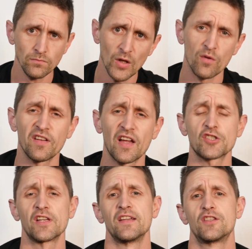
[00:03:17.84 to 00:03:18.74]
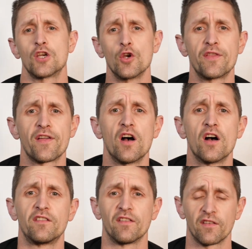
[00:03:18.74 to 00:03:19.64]
It's actually
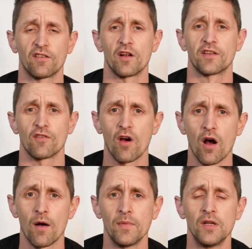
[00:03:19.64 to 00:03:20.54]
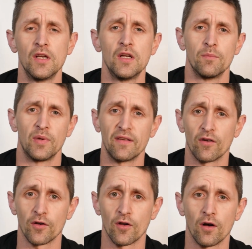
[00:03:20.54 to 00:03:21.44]
2/3 of the size of your arm, believe it or
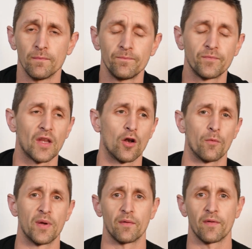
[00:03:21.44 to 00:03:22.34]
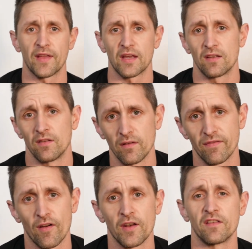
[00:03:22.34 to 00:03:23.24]
not. A lot of people think the
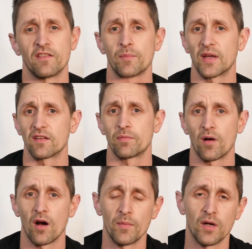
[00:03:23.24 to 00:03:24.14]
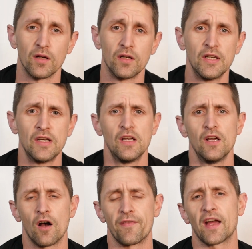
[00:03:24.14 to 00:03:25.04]
front is the biggest part, but
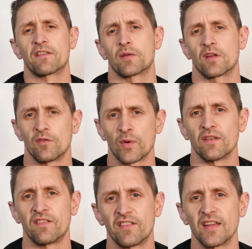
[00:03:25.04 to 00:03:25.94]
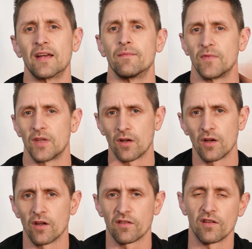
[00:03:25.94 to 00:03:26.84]
I think that's because we can see it, it
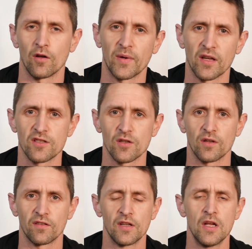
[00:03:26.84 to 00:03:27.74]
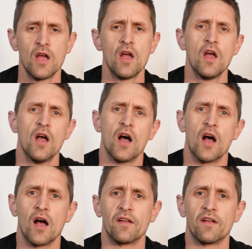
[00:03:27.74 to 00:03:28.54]
looks a lot bigger to us.